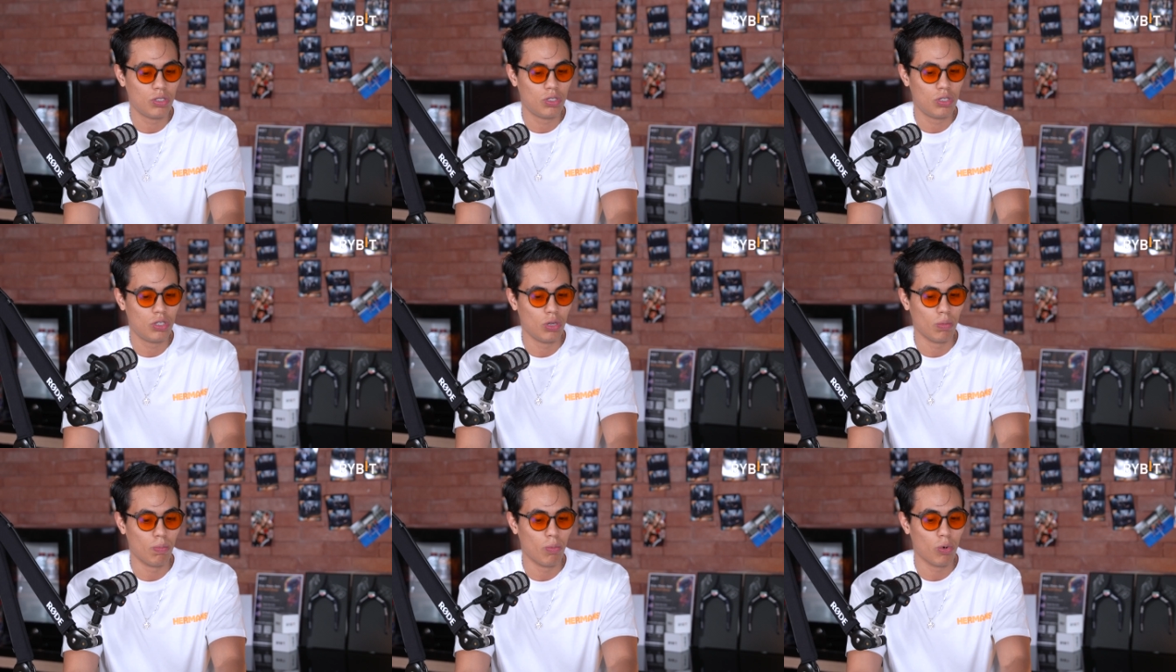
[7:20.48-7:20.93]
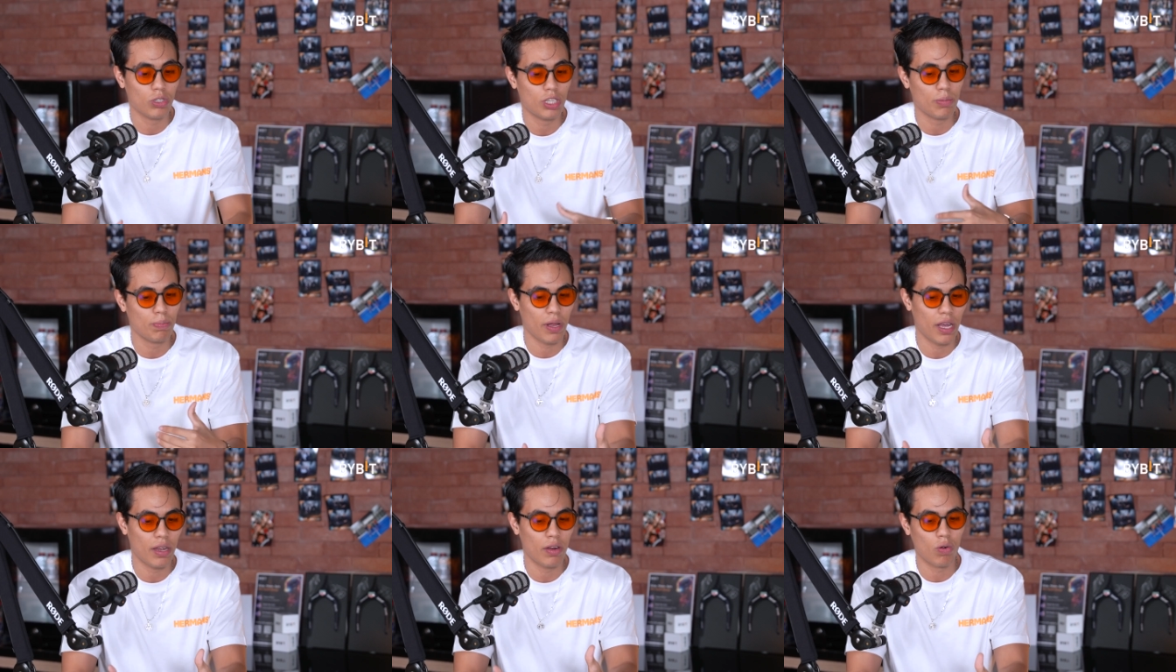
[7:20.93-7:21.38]
to
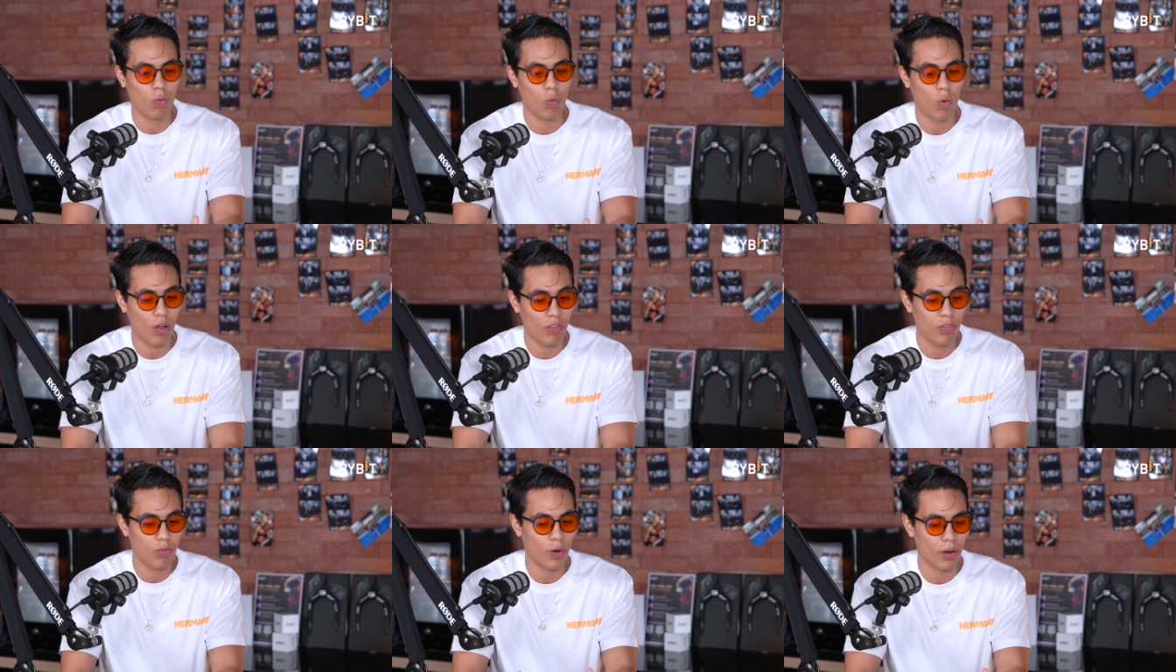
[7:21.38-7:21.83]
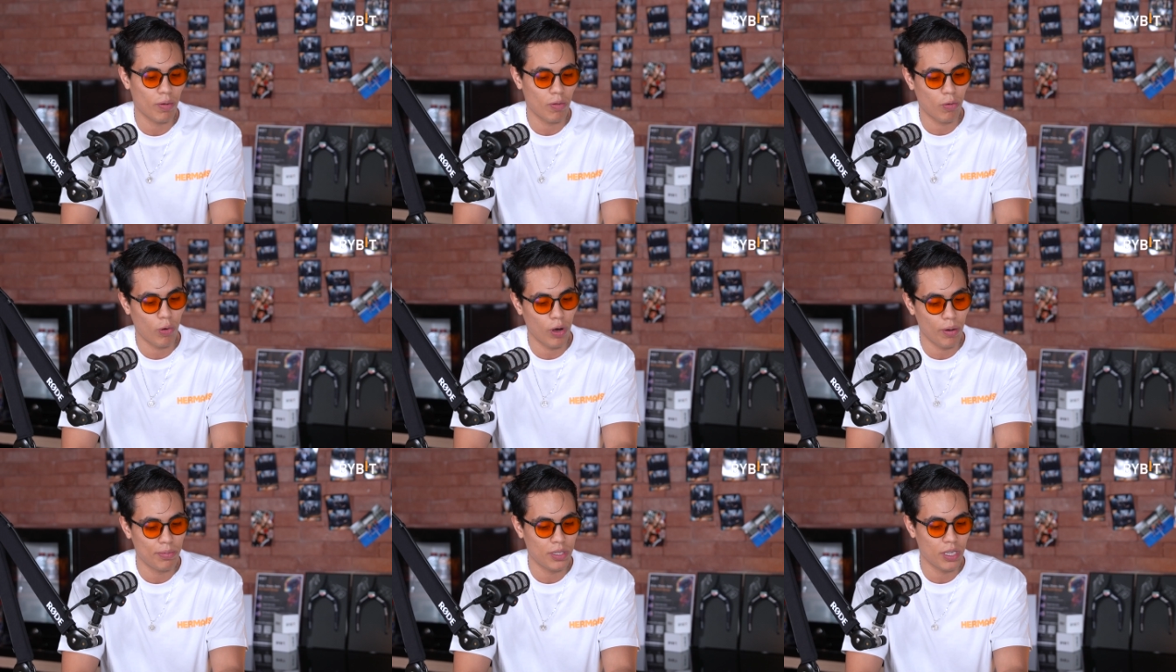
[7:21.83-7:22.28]
multiply your wealth with
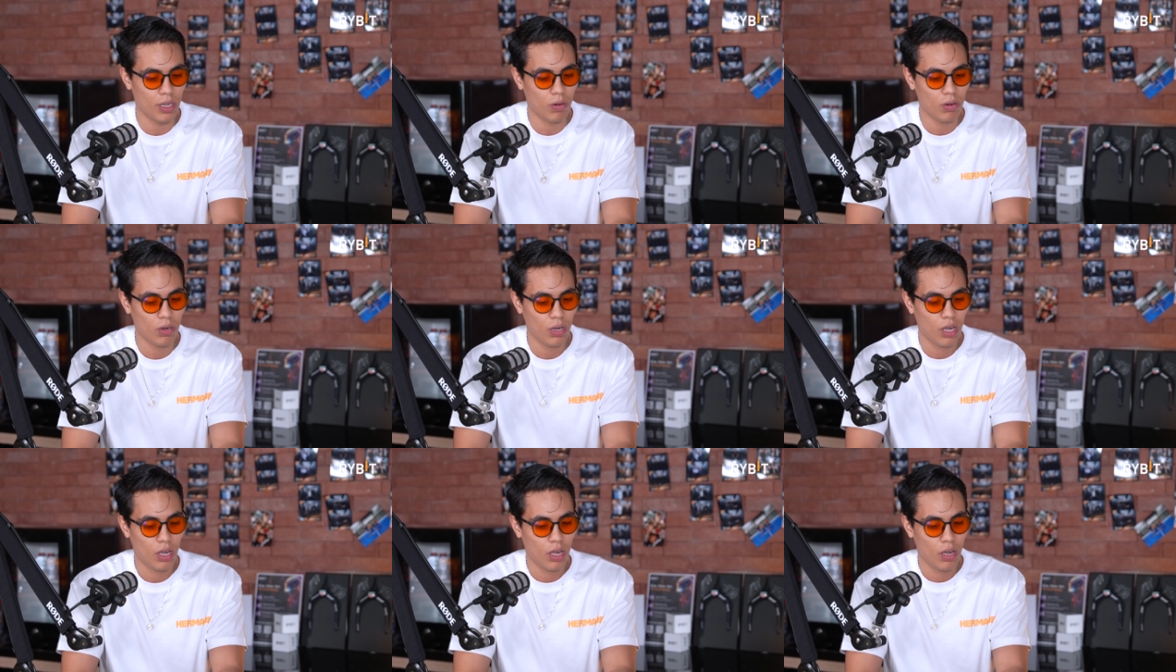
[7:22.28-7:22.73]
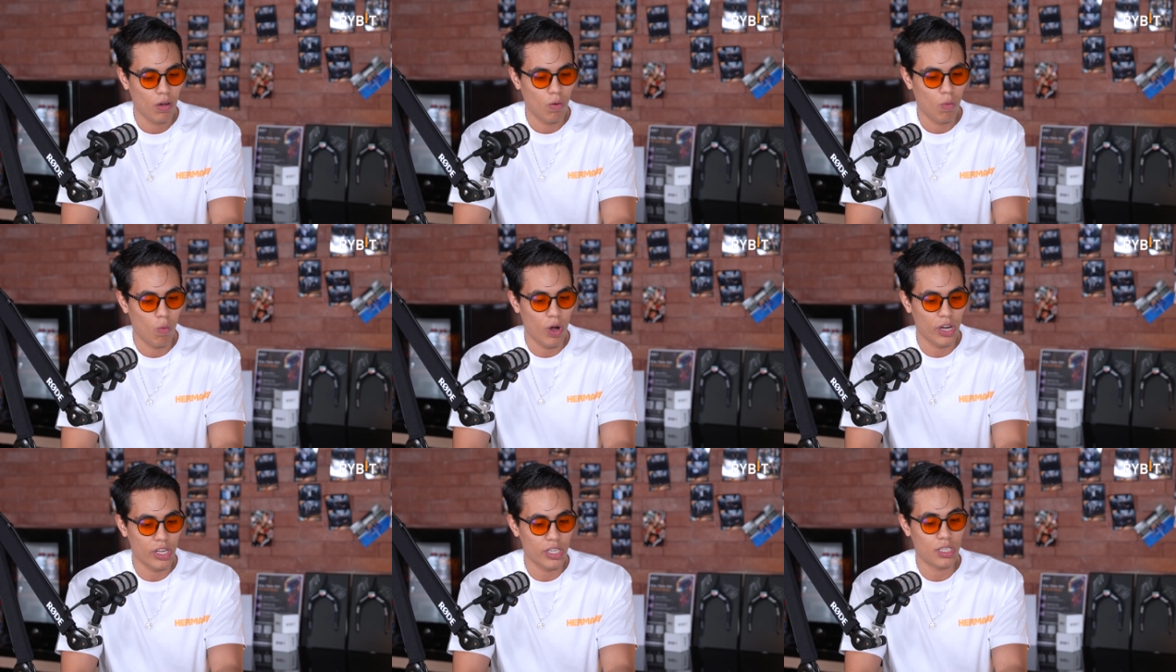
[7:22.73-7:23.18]
crypto
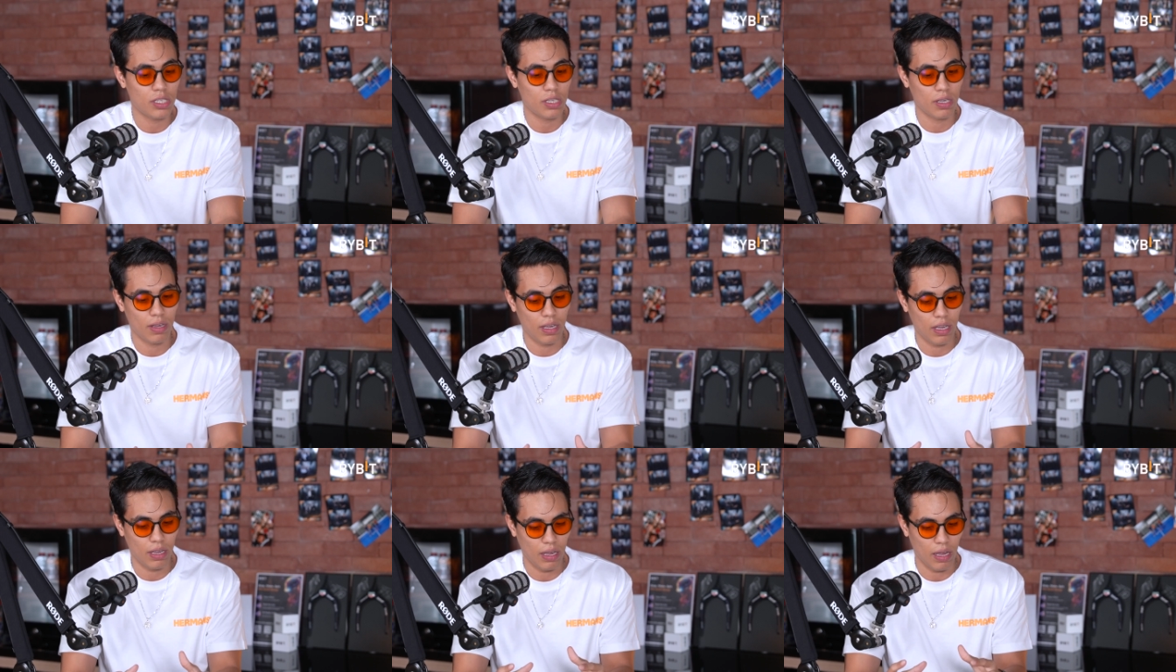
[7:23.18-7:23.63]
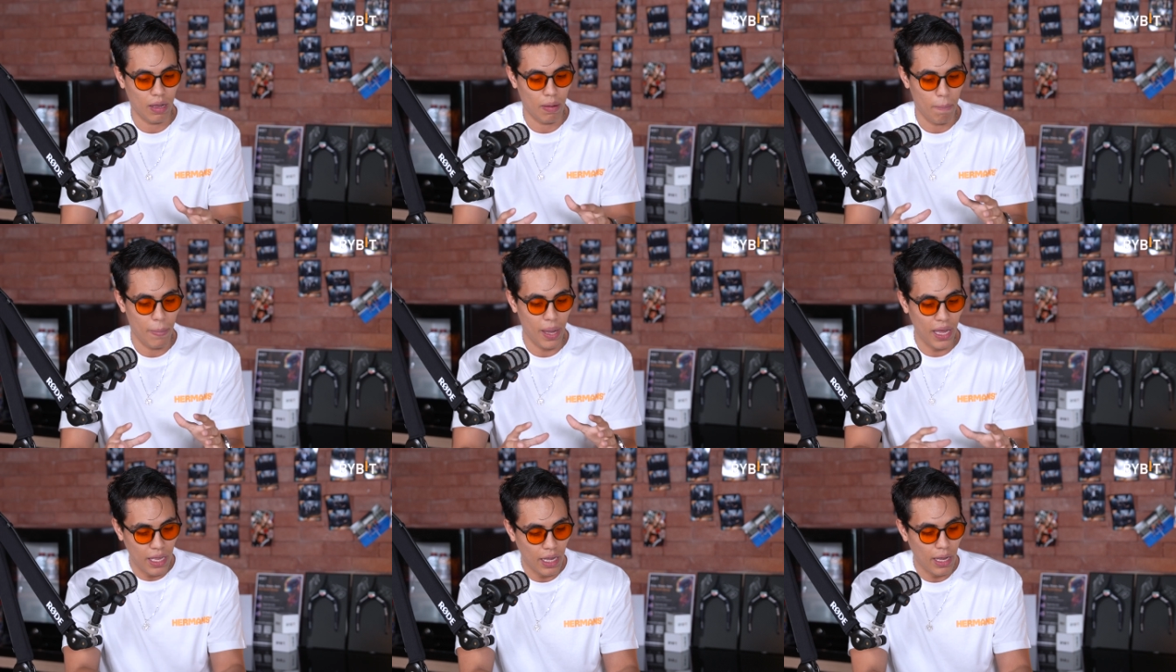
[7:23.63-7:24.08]
was
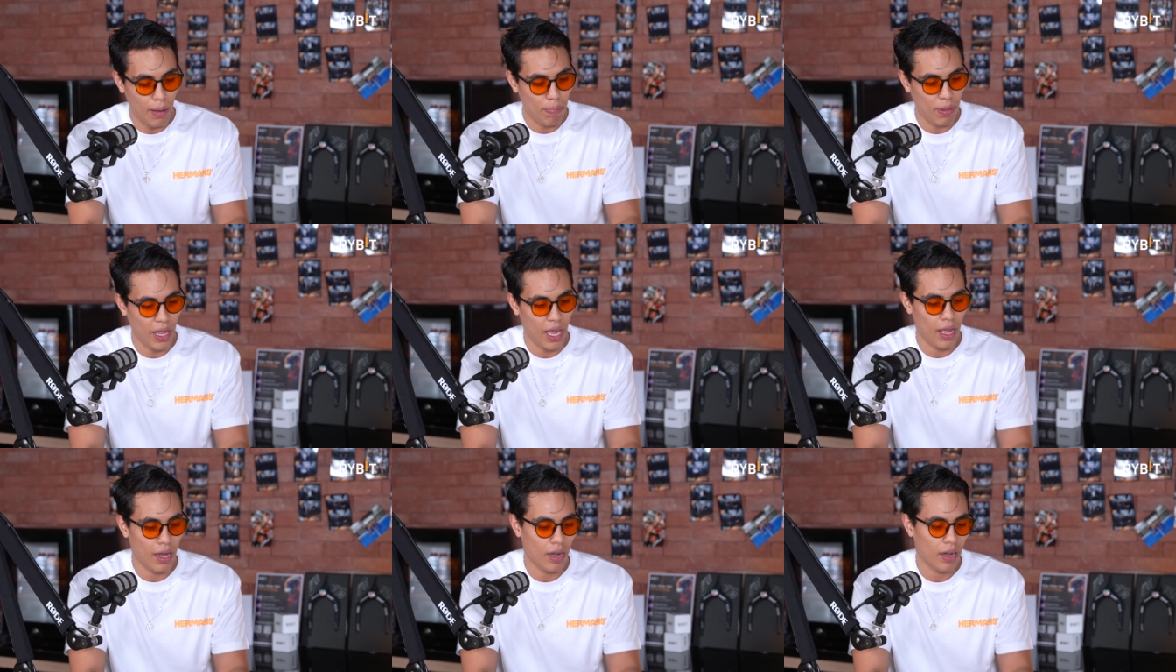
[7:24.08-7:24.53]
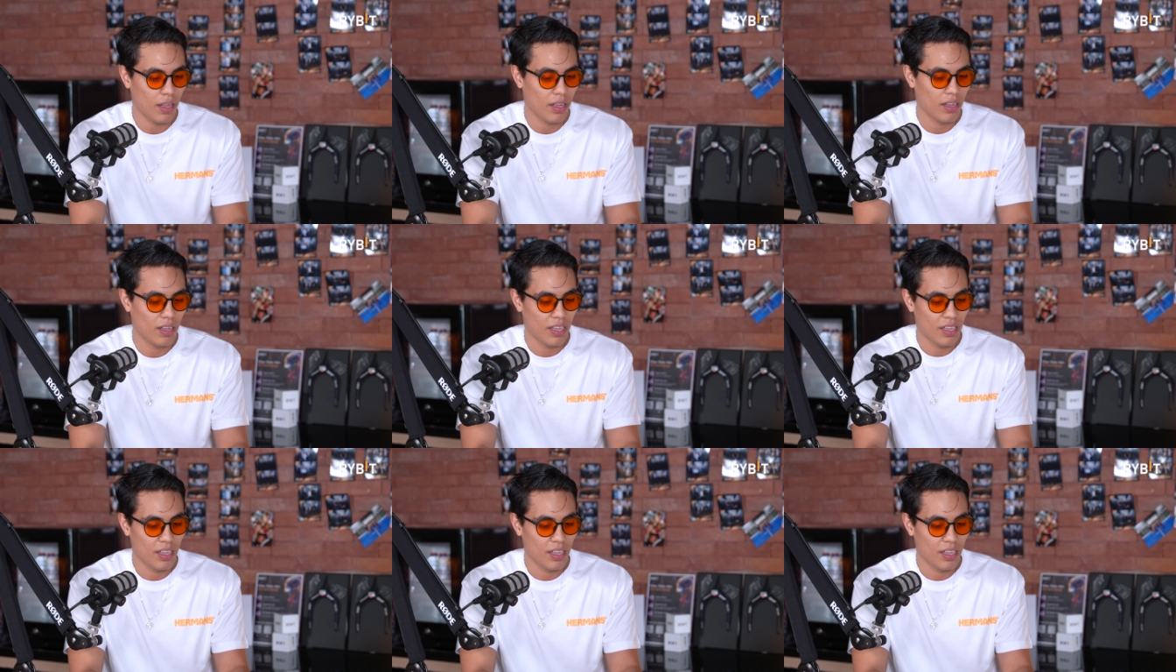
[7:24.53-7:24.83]
making a plan,